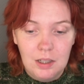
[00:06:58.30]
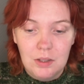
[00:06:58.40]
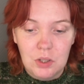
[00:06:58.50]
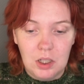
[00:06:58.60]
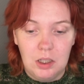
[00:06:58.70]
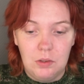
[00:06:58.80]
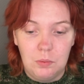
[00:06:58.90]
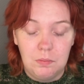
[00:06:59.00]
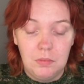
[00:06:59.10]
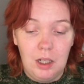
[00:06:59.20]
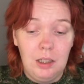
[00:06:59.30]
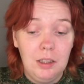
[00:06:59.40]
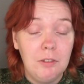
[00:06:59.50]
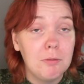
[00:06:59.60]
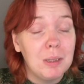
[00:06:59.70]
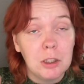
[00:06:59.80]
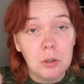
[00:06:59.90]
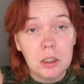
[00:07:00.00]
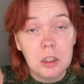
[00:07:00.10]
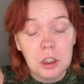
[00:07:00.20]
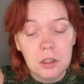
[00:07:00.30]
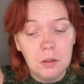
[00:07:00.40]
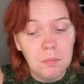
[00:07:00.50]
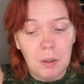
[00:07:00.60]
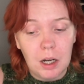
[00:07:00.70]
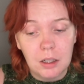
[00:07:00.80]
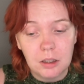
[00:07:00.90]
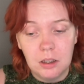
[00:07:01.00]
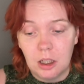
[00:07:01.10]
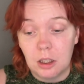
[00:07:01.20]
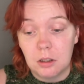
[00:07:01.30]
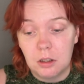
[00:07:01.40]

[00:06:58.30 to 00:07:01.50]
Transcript: so a lot of meterage but another